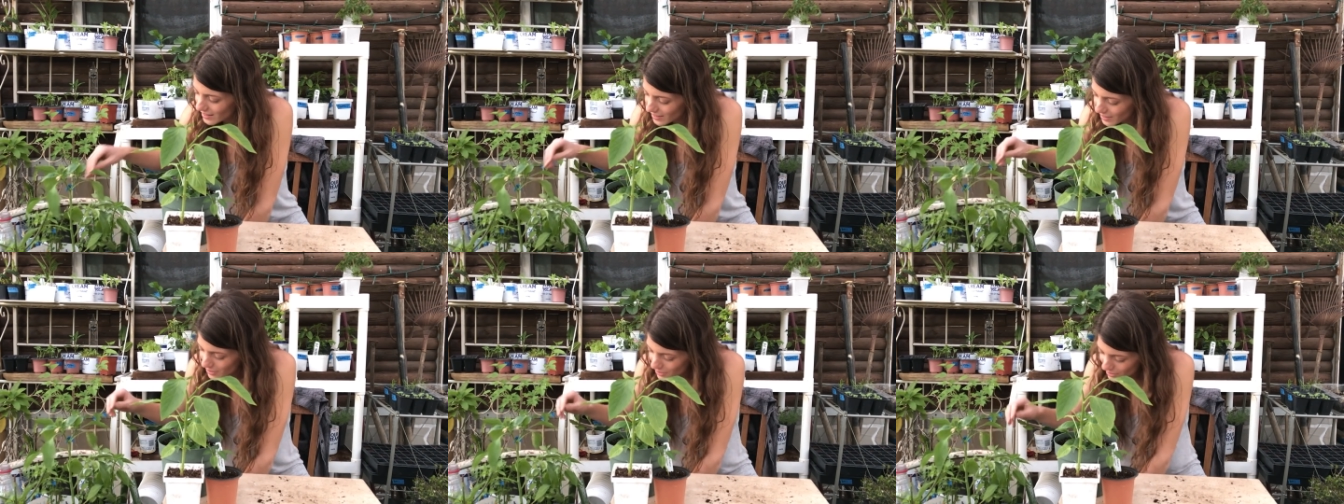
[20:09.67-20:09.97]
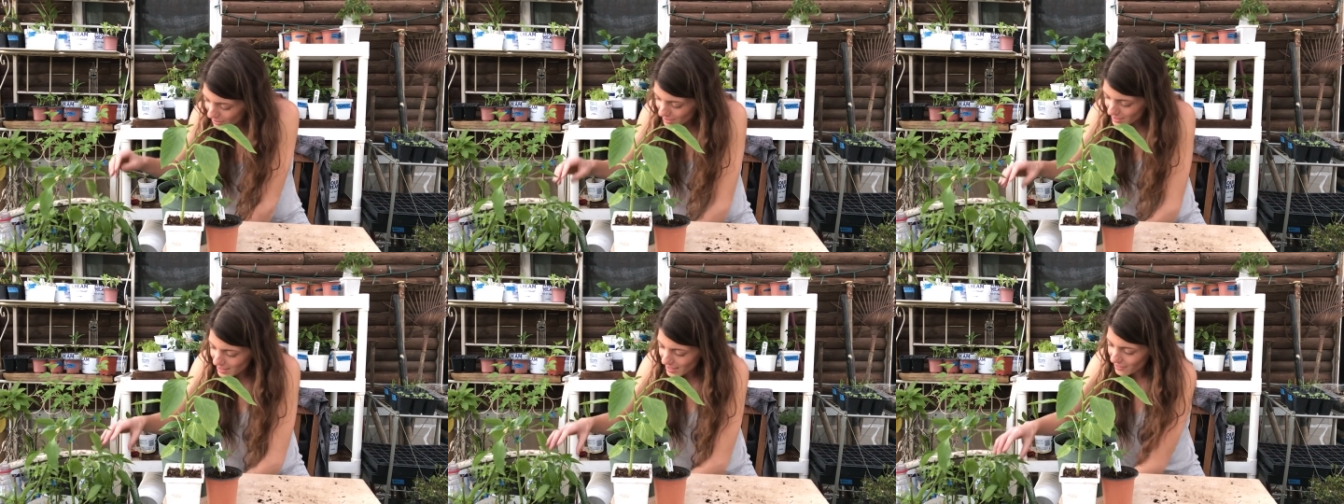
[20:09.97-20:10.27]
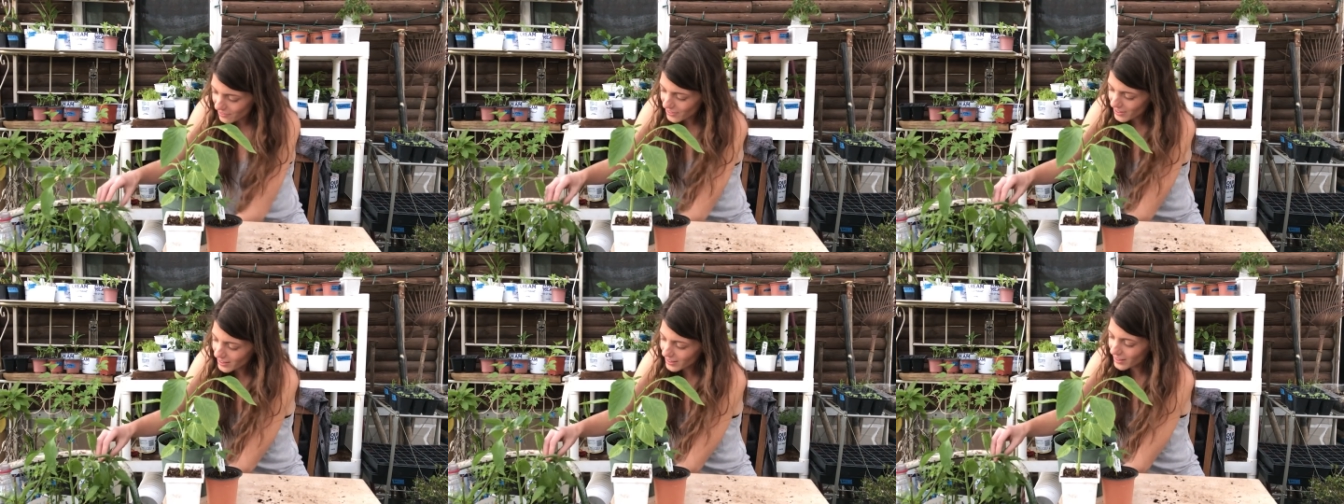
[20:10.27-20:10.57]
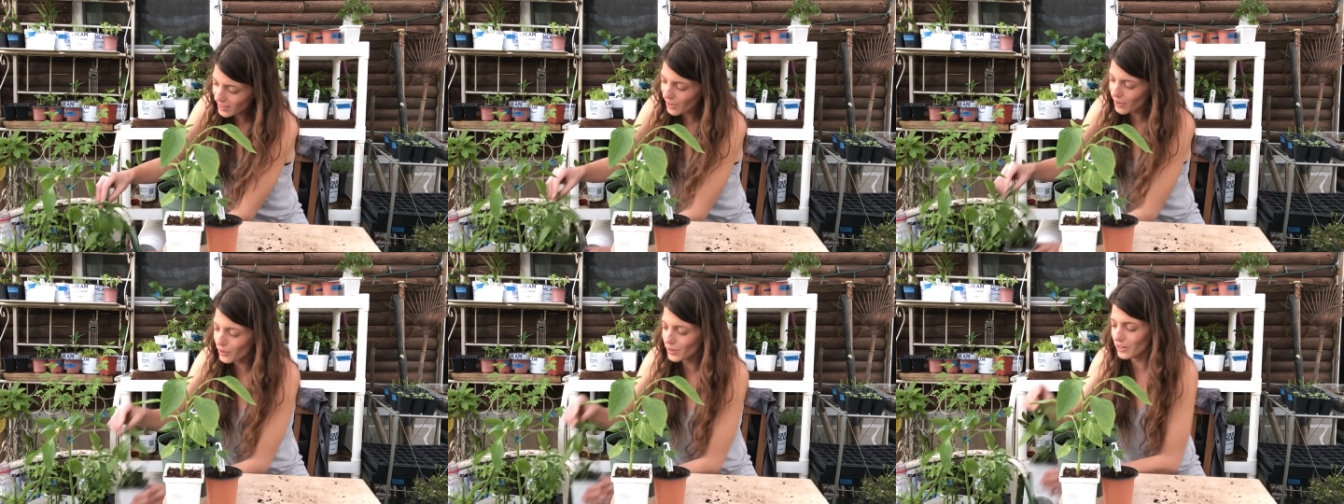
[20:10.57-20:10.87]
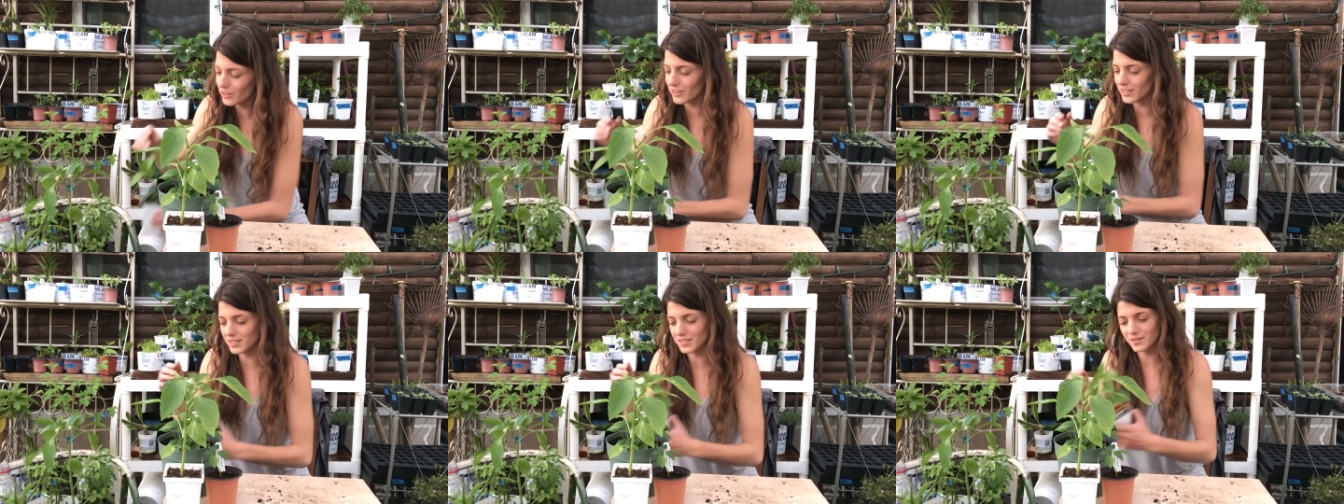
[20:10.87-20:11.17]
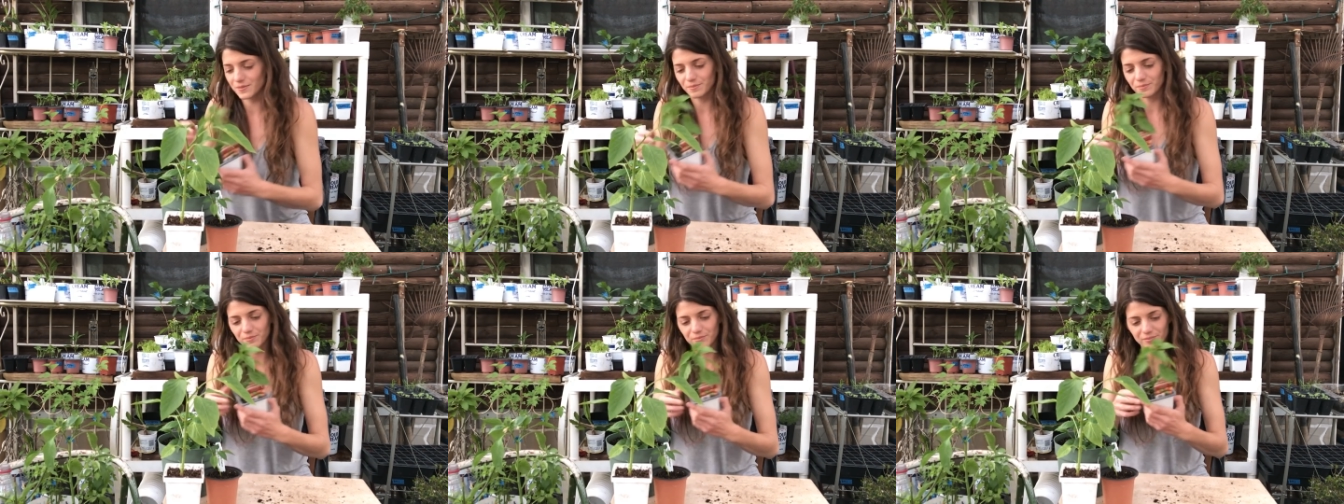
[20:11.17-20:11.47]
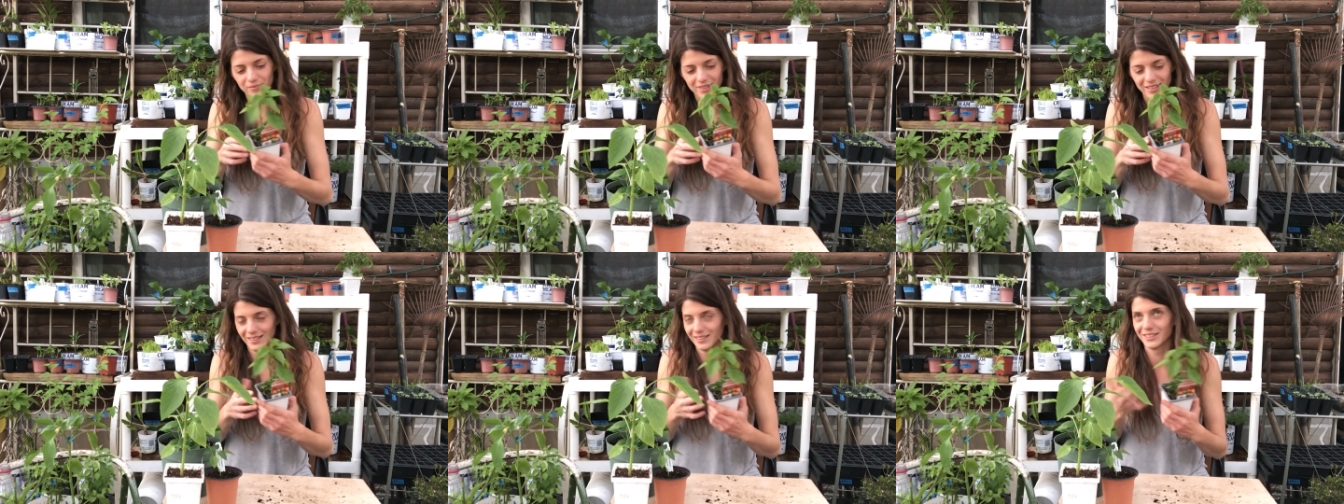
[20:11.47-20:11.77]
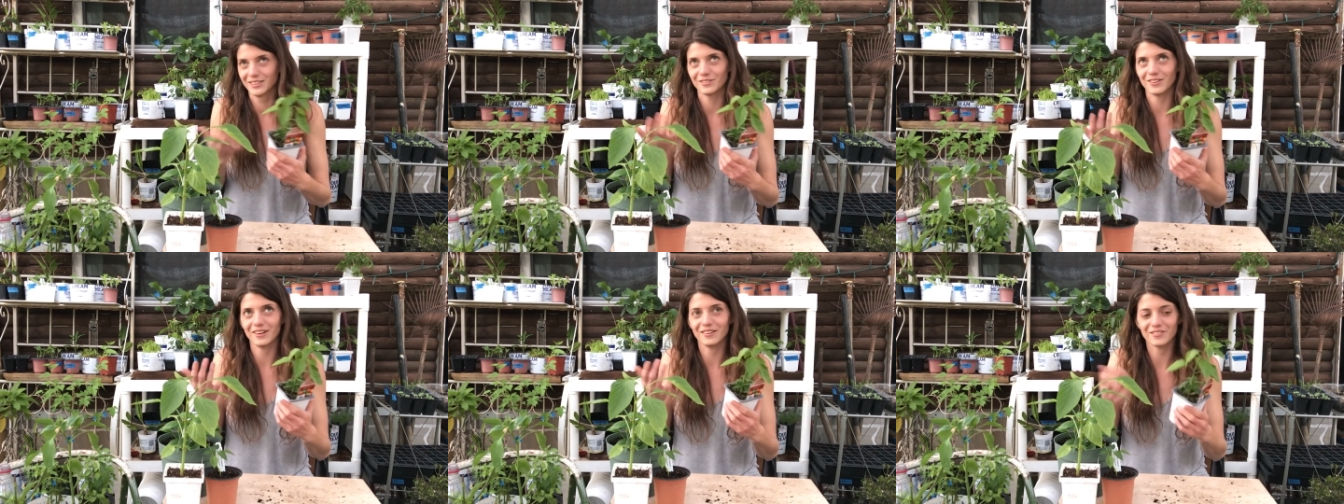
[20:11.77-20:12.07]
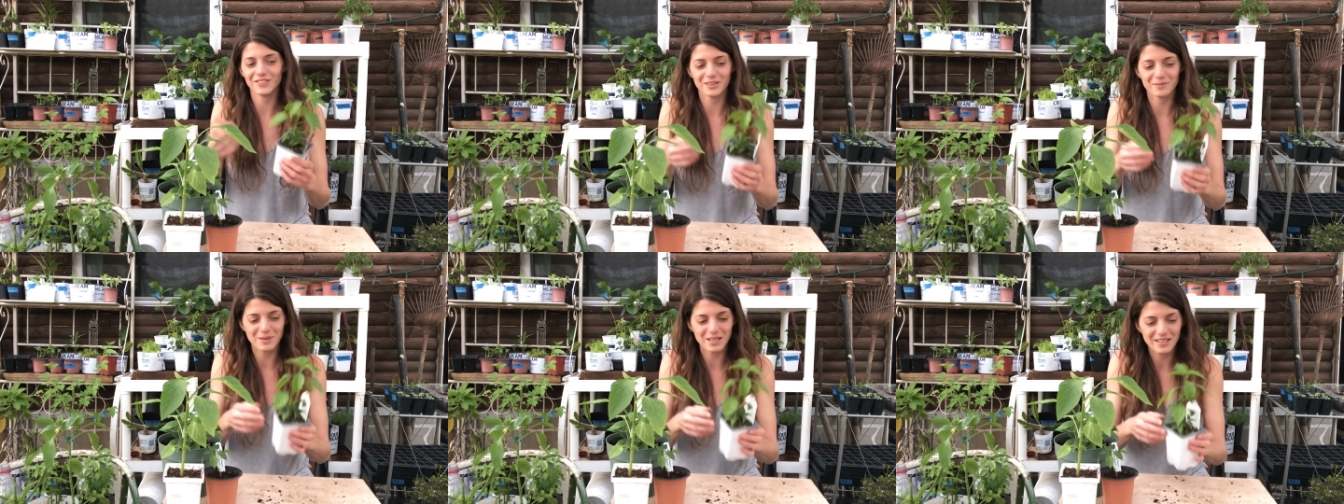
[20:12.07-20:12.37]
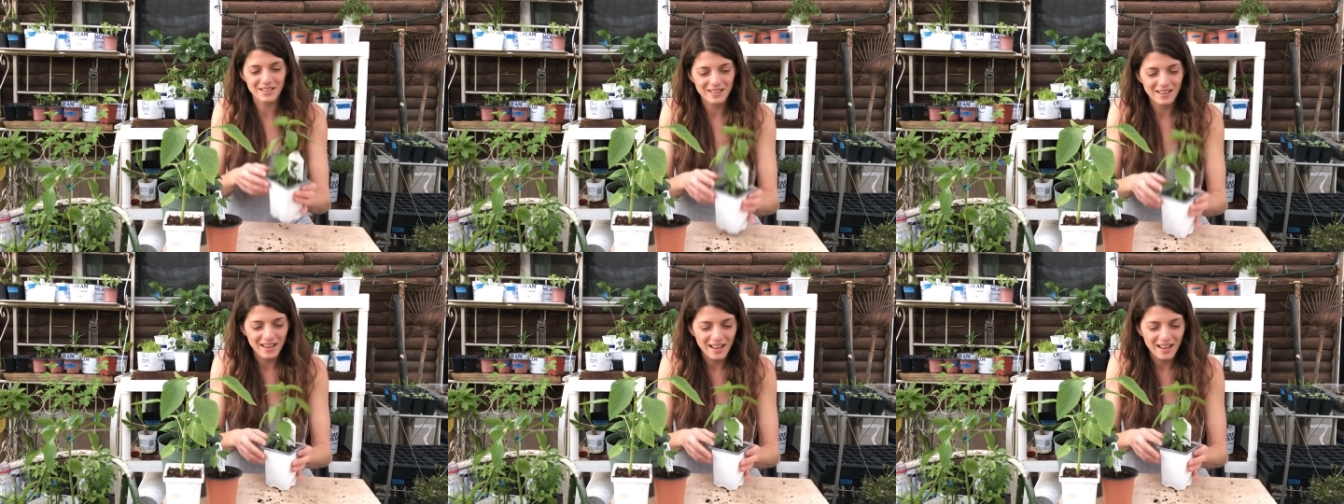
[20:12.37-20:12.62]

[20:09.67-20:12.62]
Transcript: you can definitely, oh, here it is. It's right in front of me.